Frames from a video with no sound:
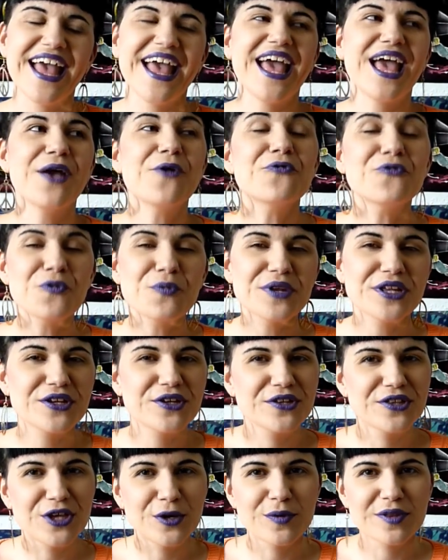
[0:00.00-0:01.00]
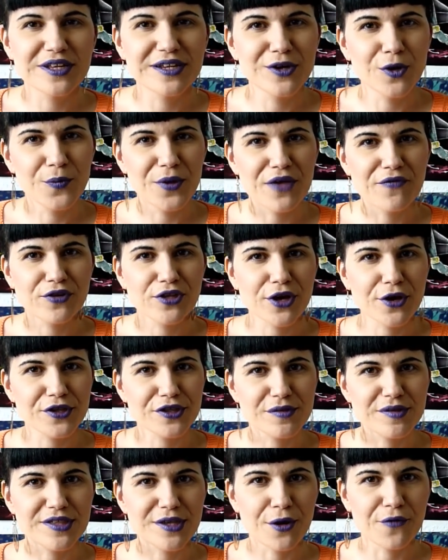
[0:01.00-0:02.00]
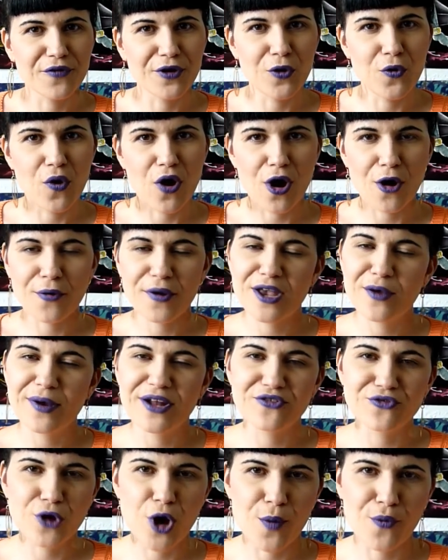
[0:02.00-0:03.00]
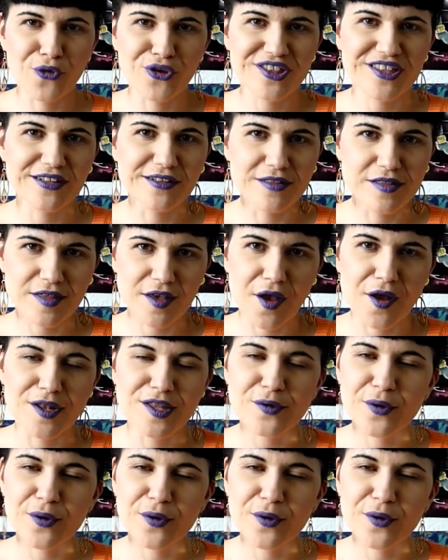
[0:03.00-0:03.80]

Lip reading: everybody could do with a little bit of a dose of self-inquiry where drama is concerned.